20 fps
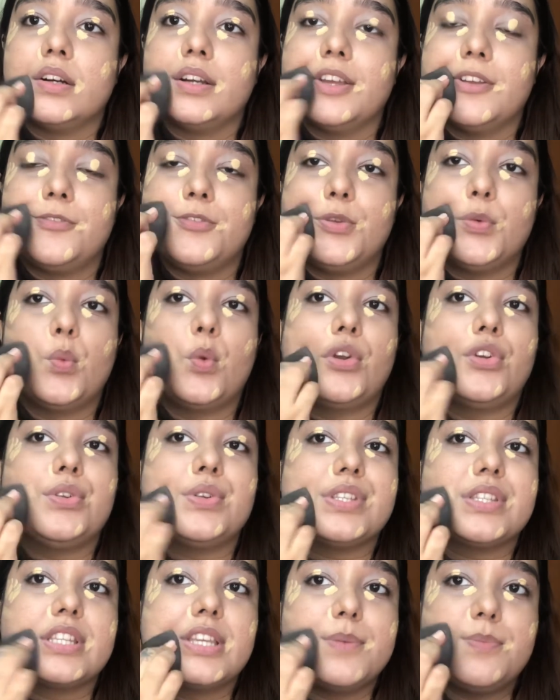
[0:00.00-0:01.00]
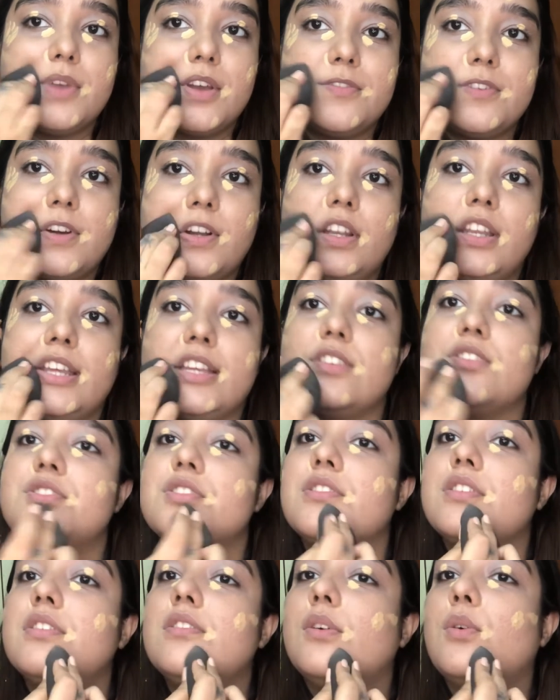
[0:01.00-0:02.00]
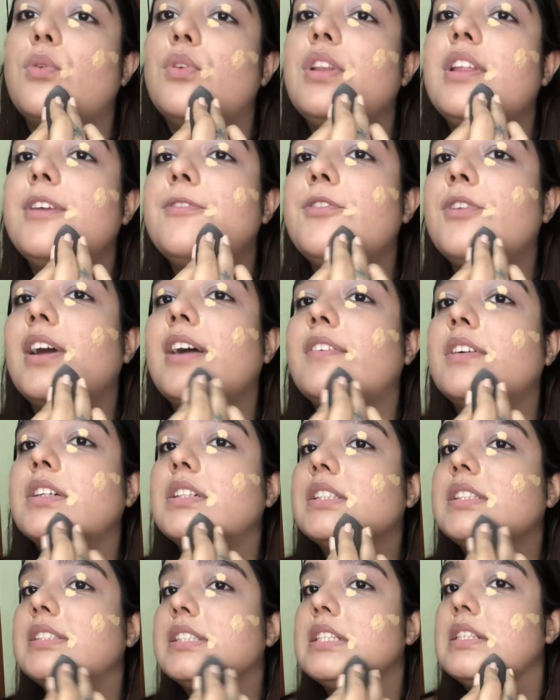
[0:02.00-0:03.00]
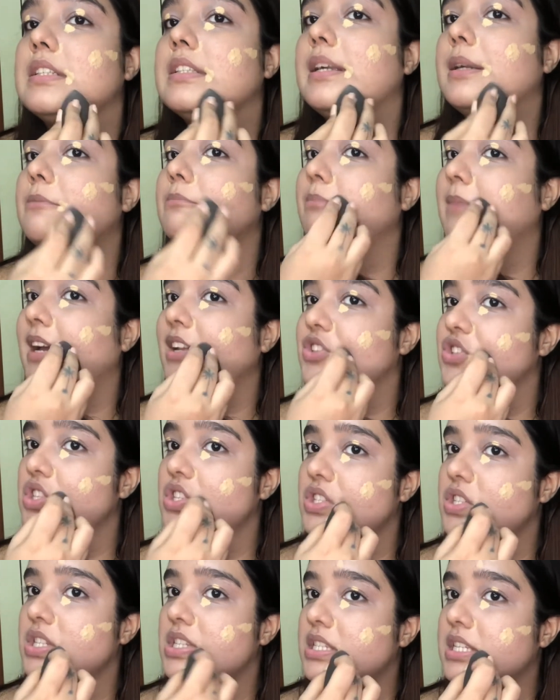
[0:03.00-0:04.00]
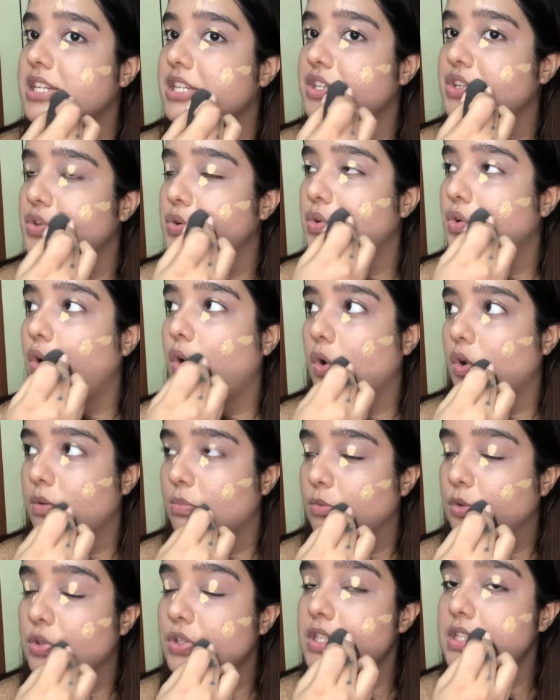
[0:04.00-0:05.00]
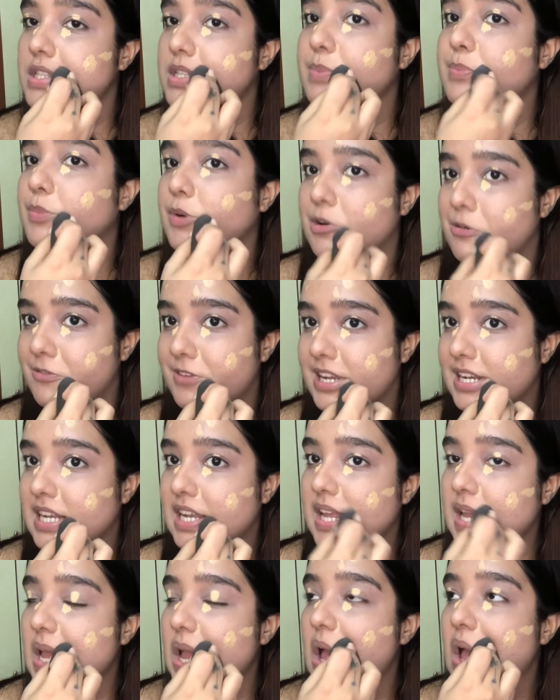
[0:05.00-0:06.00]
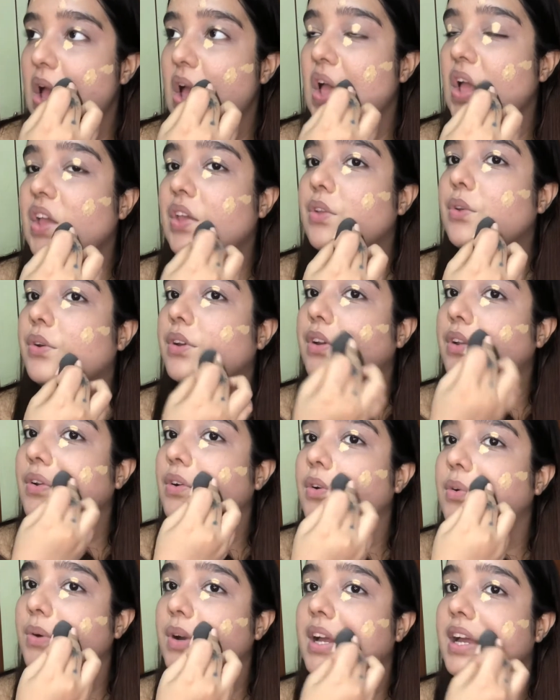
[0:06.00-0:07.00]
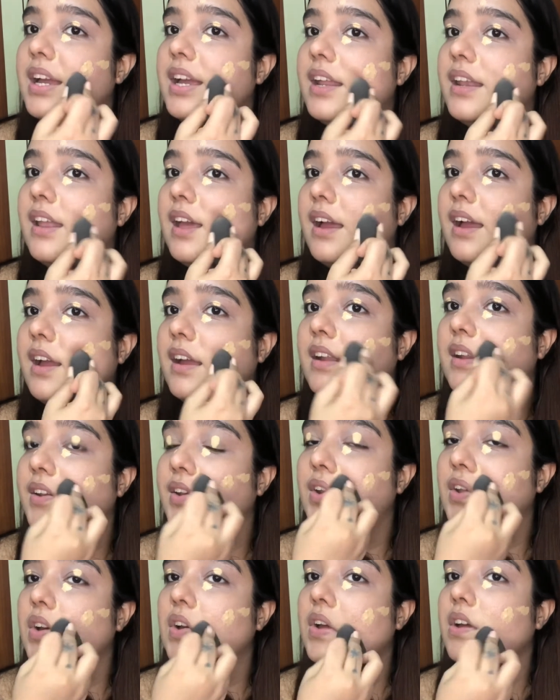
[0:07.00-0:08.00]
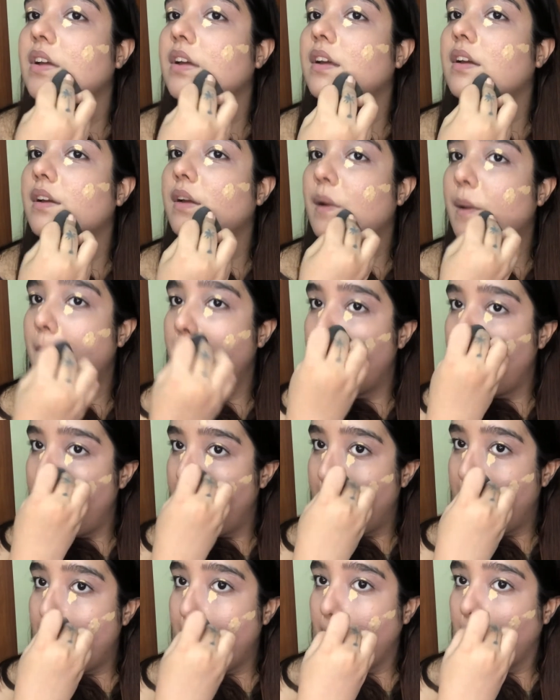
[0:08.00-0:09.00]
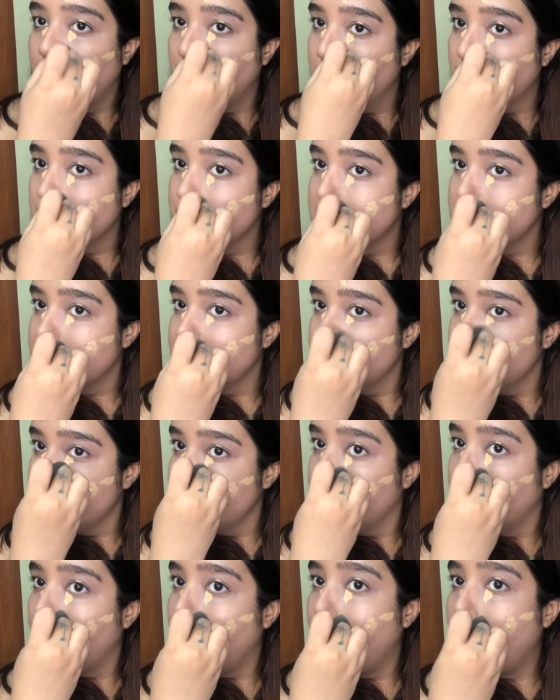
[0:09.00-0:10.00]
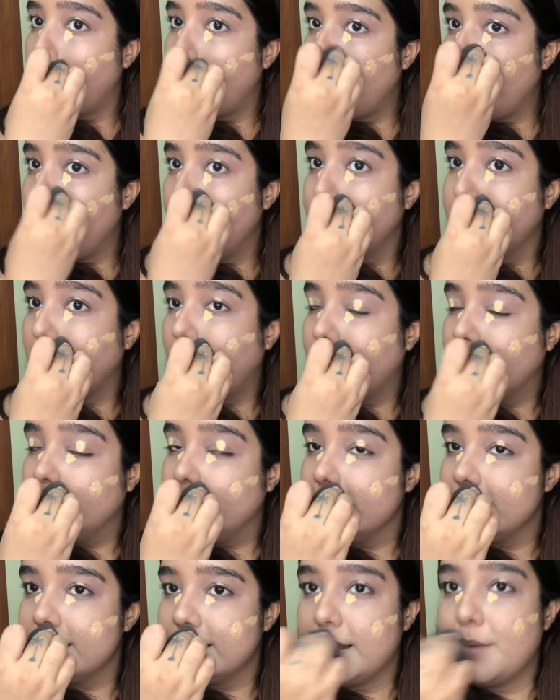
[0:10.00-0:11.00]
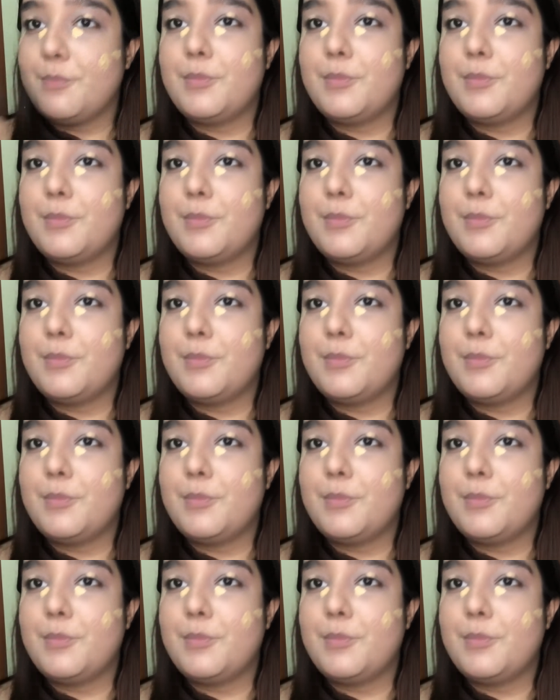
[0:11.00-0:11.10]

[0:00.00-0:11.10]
If you want to skip your foundation, only if you have a concealer that matches your skin tone almost perfectly, you can go ahead and use it at this step.